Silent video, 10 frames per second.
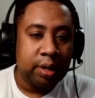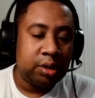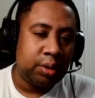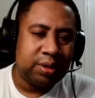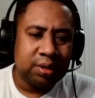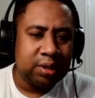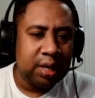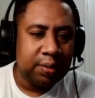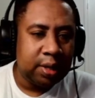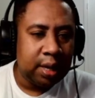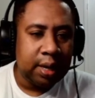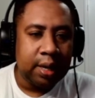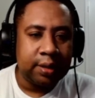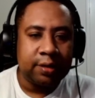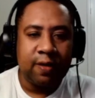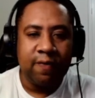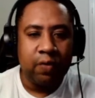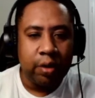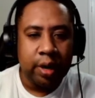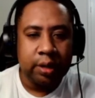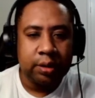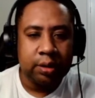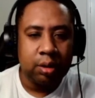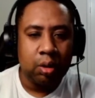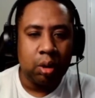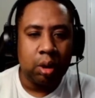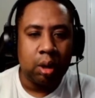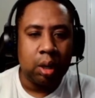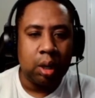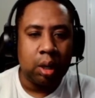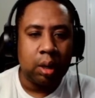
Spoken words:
So it's the same thing as forex or